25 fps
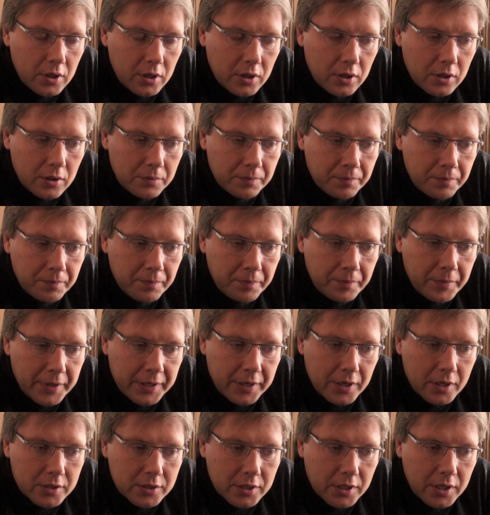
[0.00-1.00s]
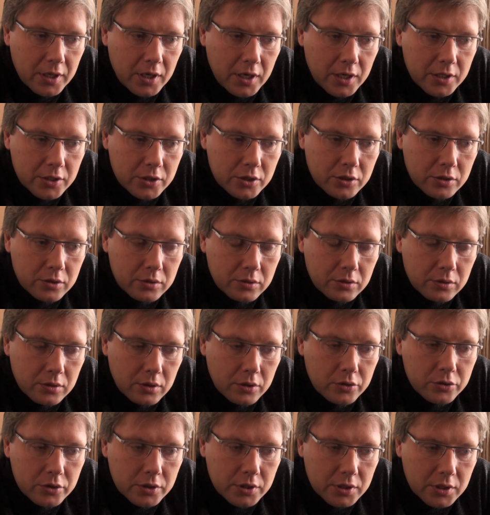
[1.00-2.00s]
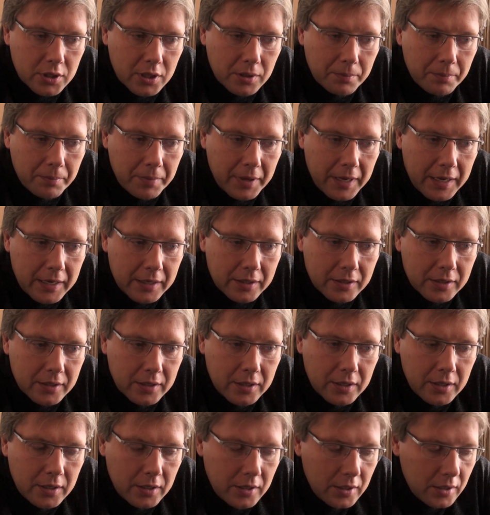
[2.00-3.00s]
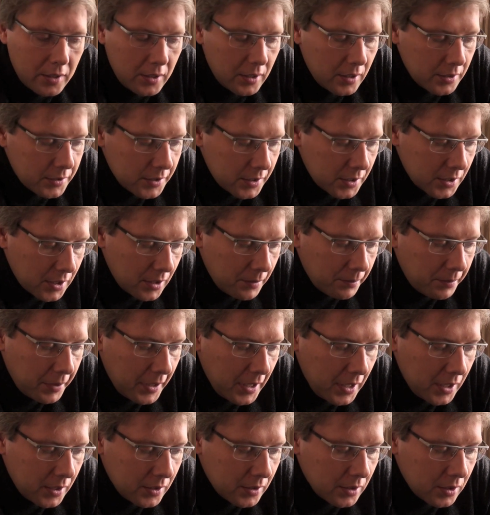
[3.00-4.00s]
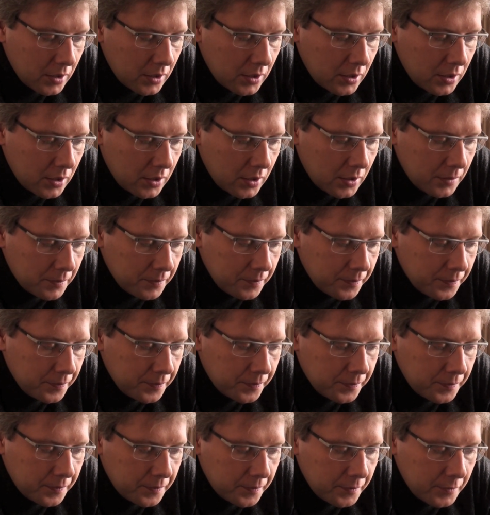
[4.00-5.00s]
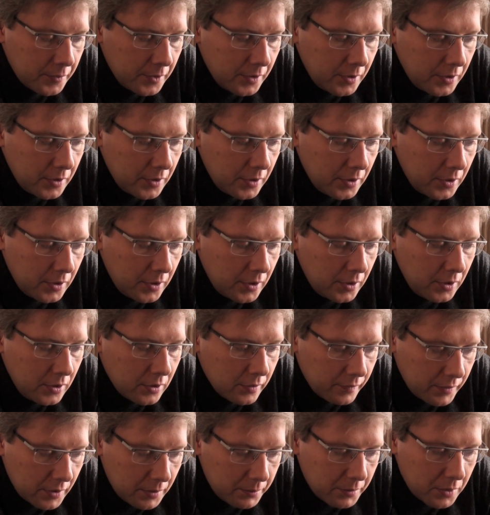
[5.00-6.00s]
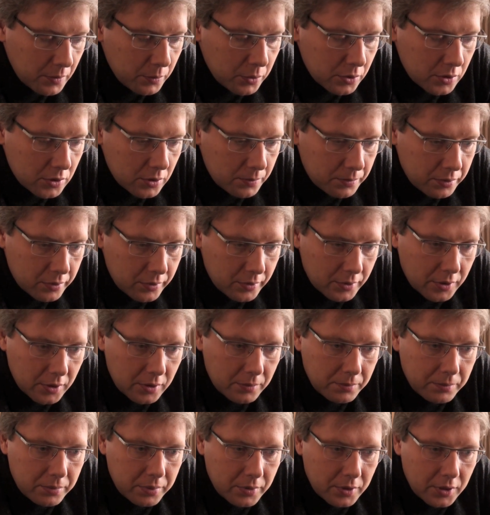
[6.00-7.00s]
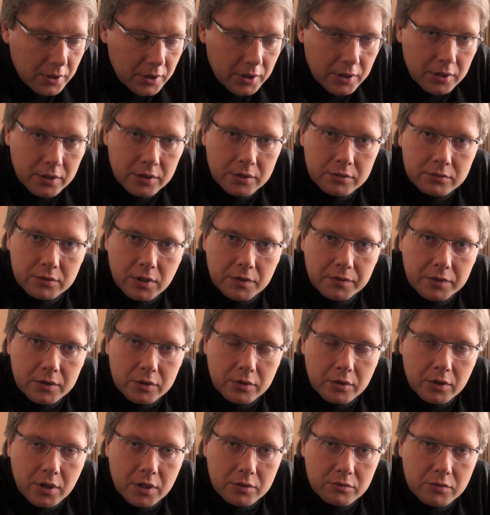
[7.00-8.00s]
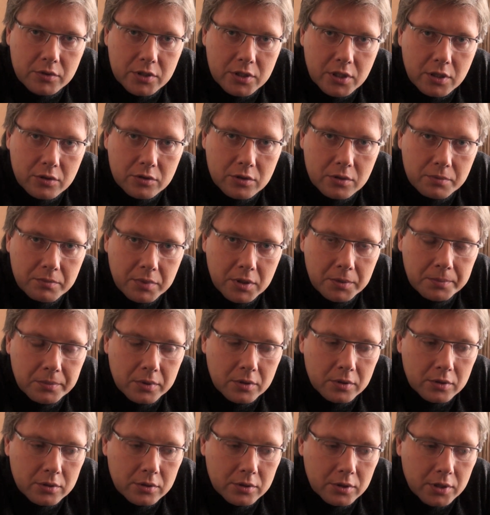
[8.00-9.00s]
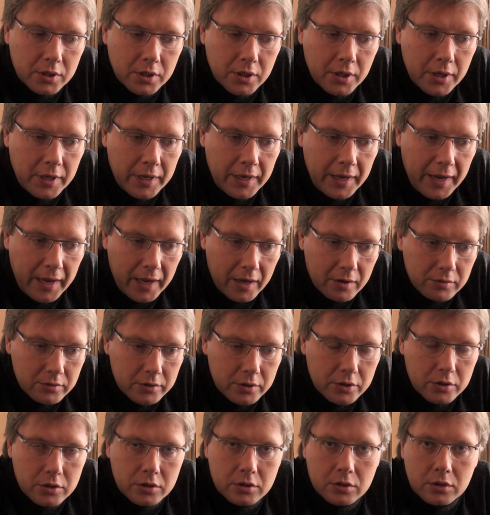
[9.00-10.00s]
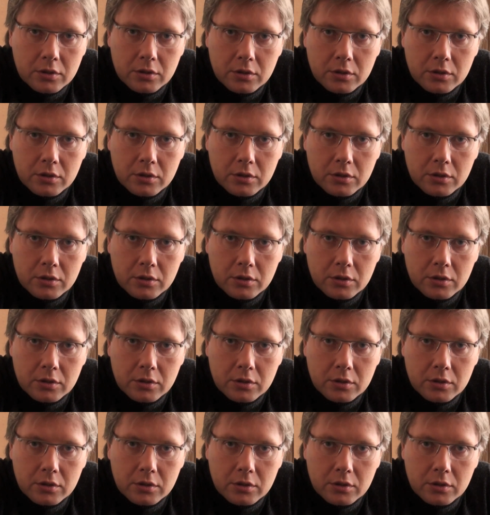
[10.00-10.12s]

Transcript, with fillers: uh, many other guys who launched this campaign. Uh, this campaign uh, in November was supported by roughly two hundred thousand people who are average